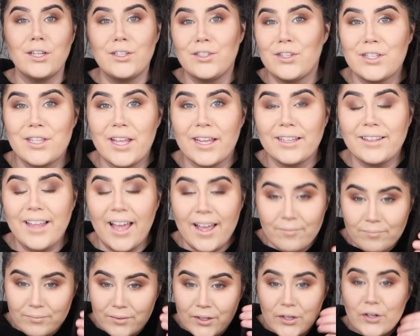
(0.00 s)
Just like
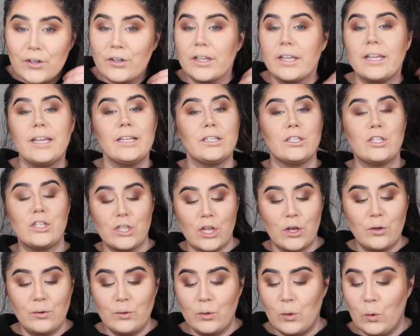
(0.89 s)
that. Literally, it's
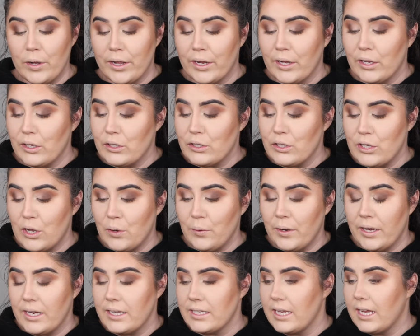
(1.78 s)
so quick and
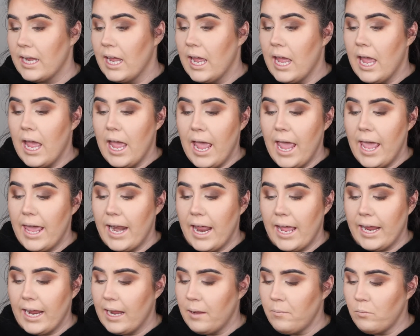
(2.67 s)
so easy. And
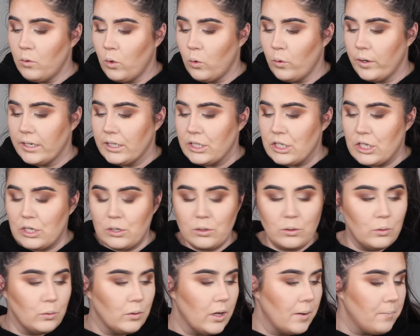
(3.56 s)
I am going
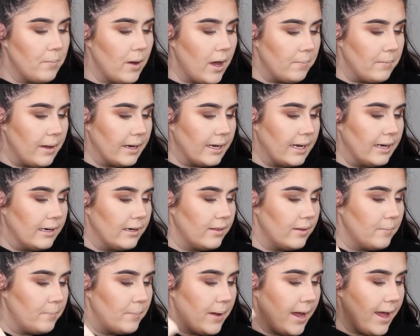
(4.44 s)
to pop back into
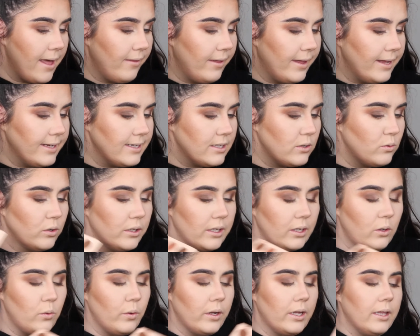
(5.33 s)
the palette
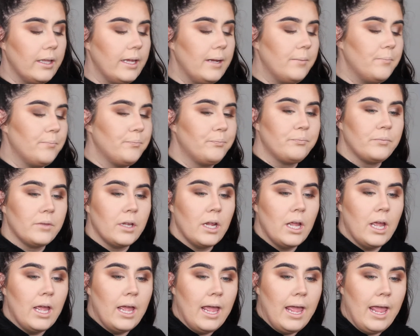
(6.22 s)
really quickly
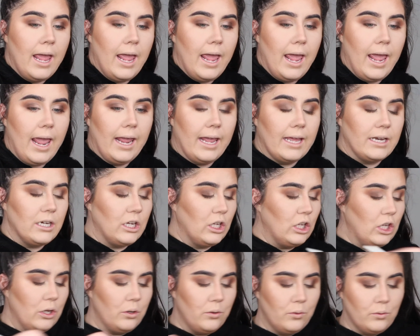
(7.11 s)
and
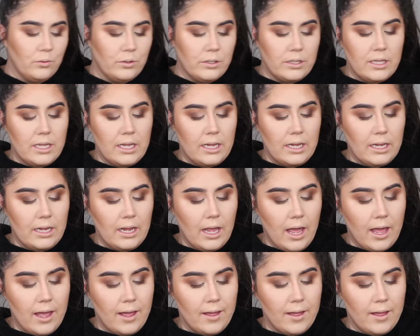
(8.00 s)
use the